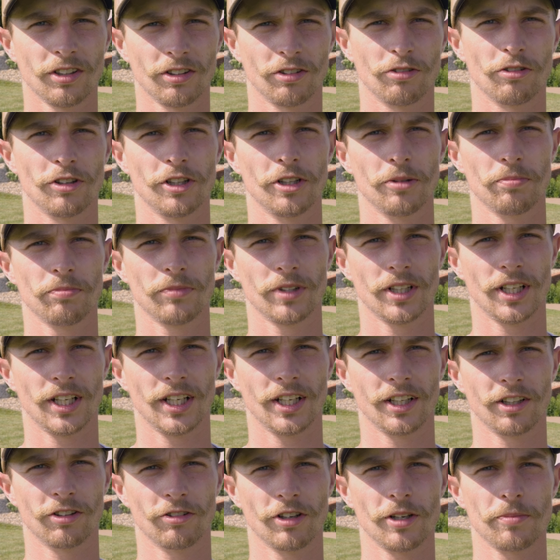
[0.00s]
grip
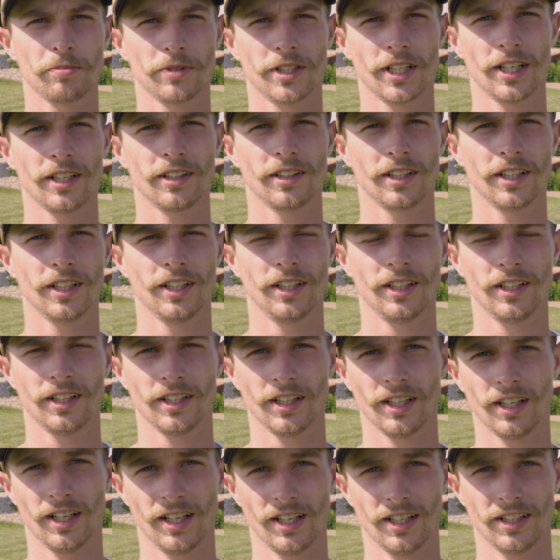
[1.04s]
and grip technique
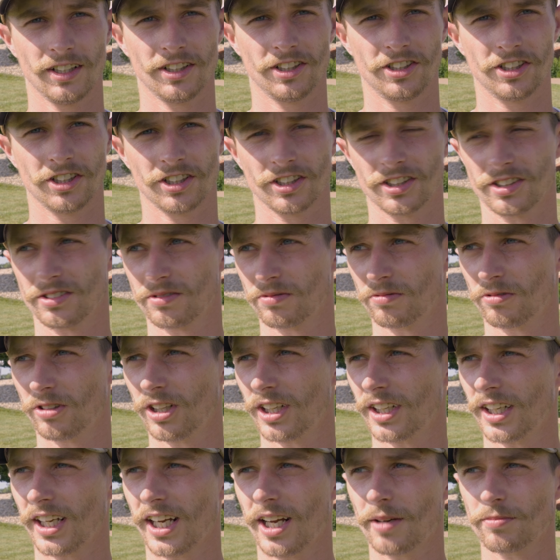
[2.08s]
and just
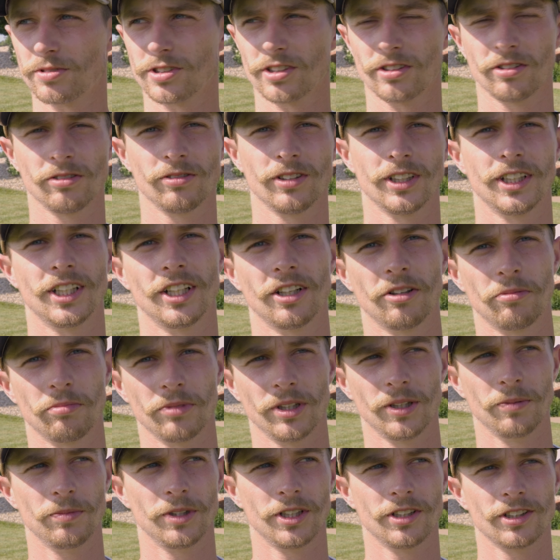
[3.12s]
what absolutely helped
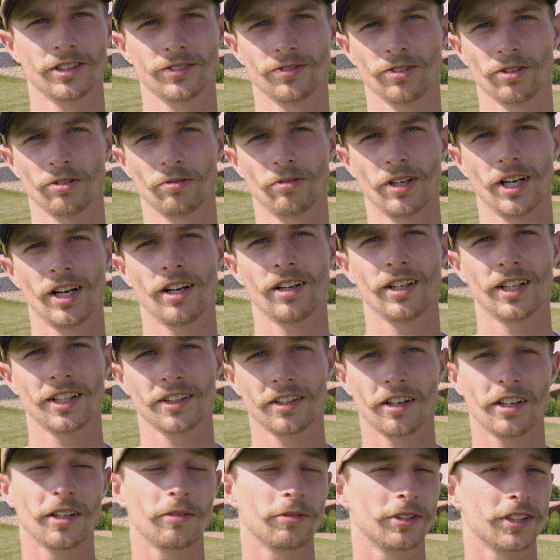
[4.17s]
me because for a while I
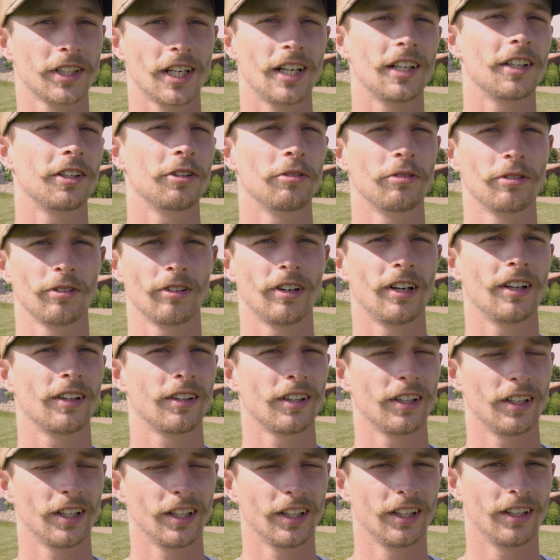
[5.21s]
thought I was kind of doing the right
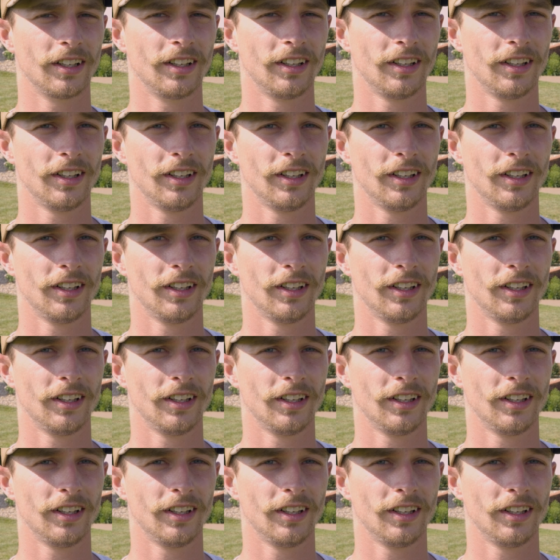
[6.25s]
thing